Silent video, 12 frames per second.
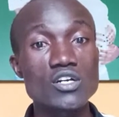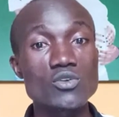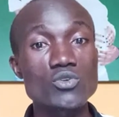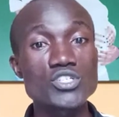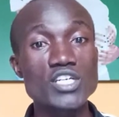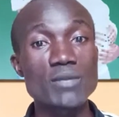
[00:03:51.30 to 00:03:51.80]

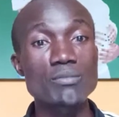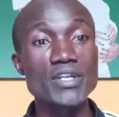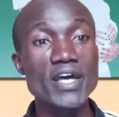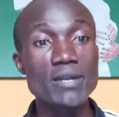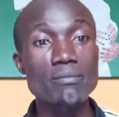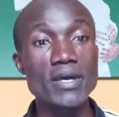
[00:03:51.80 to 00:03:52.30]
which can be
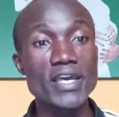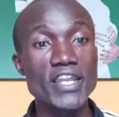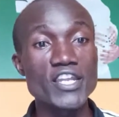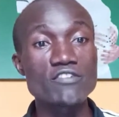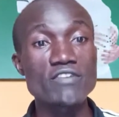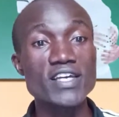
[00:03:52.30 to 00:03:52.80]
done by
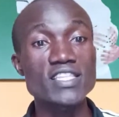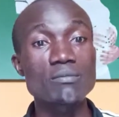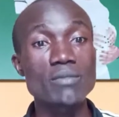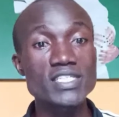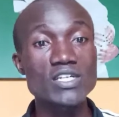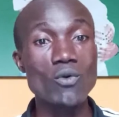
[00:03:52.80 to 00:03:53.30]
identifying the
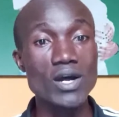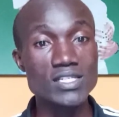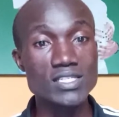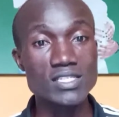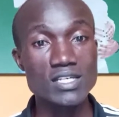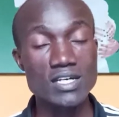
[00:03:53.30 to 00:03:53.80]
major
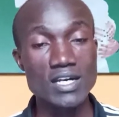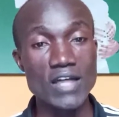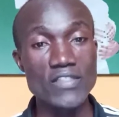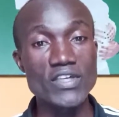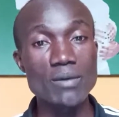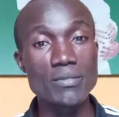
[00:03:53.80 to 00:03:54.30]
words
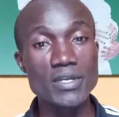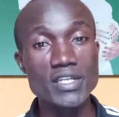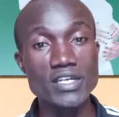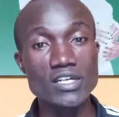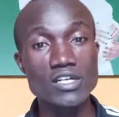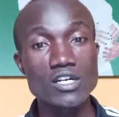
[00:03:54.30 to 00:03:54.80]
and their
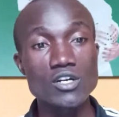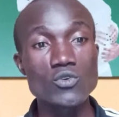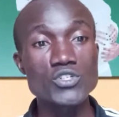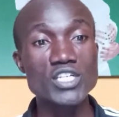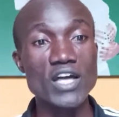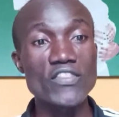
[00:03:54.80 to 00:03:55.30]
meaning,
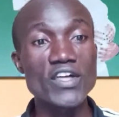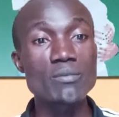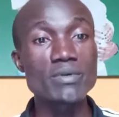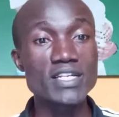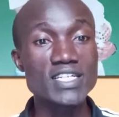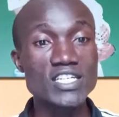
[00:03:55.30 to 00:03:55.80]
which can then
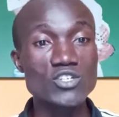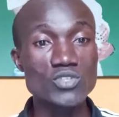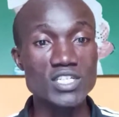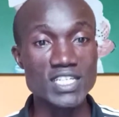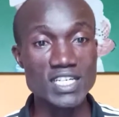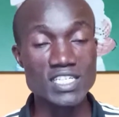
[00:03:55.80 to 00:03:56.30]
be related to
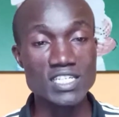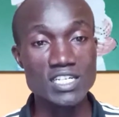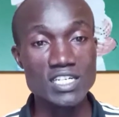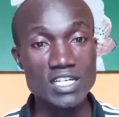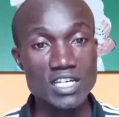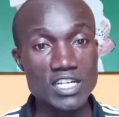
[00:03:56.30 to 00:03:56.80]
the text.
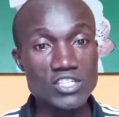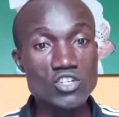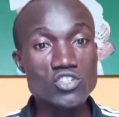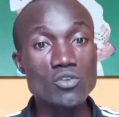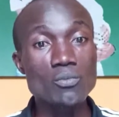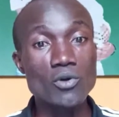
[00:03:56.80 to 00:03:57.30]
It's
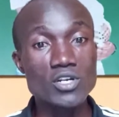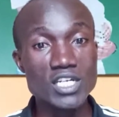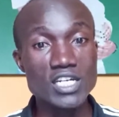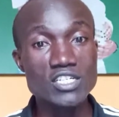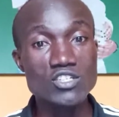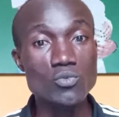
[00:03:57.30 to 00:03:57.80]
also
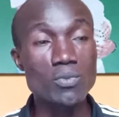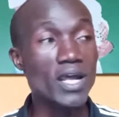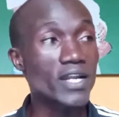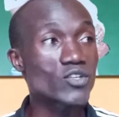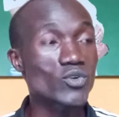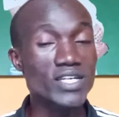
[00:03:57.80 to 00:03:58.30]
important to
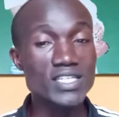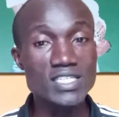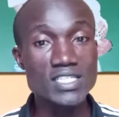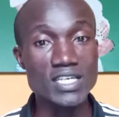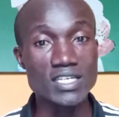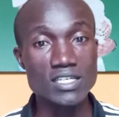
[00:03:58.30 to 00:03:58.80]
plan your
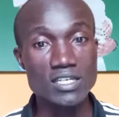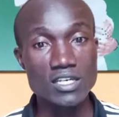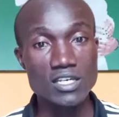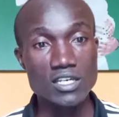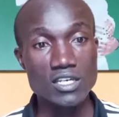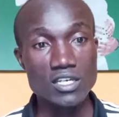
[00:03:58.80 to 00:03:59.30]
essay
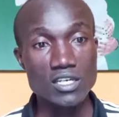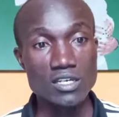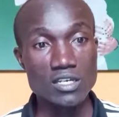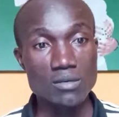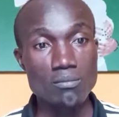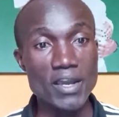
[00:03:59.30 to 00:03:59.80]

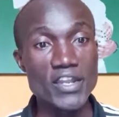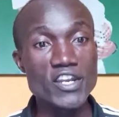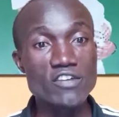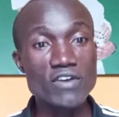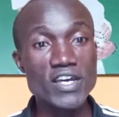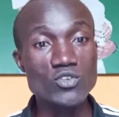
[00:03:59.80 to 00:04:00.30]
by
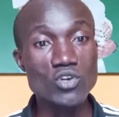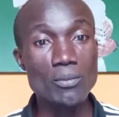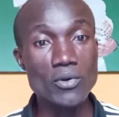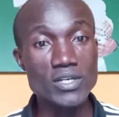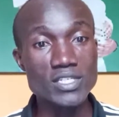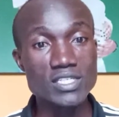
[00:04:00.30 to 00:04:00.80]
identifying your
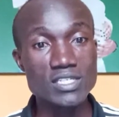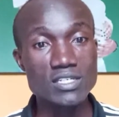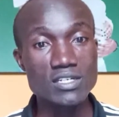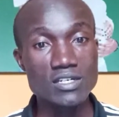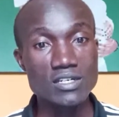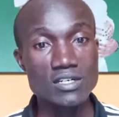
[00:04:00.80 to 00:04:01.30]
points.
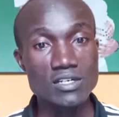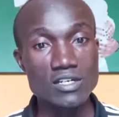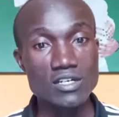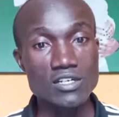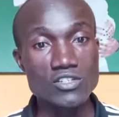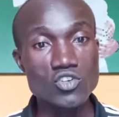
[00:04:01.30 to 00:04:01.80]

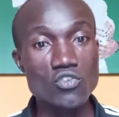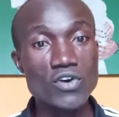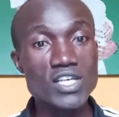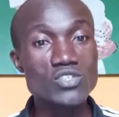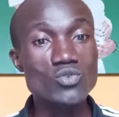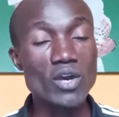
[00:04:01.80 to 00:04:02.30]
So
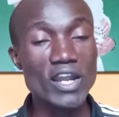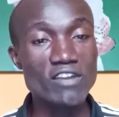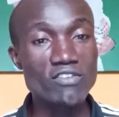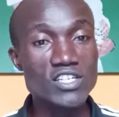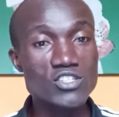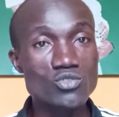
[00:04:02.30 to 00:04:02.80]
first, you are
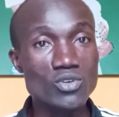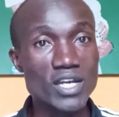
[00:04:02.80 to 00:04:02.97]
advised to